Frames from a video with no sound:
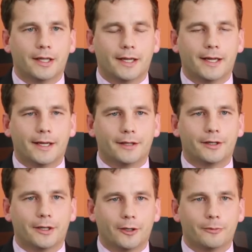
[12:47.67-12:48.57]
And
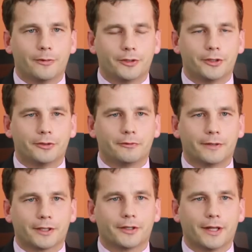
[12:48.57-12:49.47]
I hope that she'll
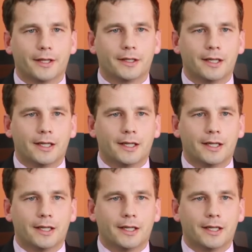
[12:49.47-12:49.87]
fix that.